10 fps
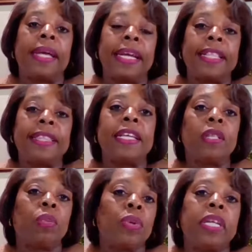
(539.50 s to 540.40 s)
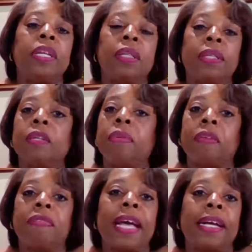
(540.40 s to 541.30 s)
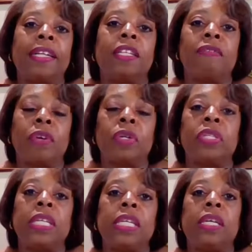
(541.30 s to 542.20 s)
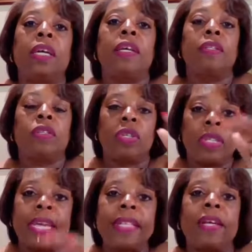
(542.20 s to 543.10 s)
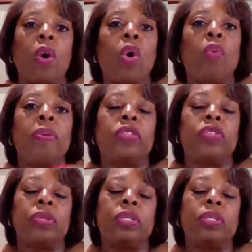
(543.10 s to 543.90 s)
And I think that we need a little bit of that kind of diversity to take the whole picture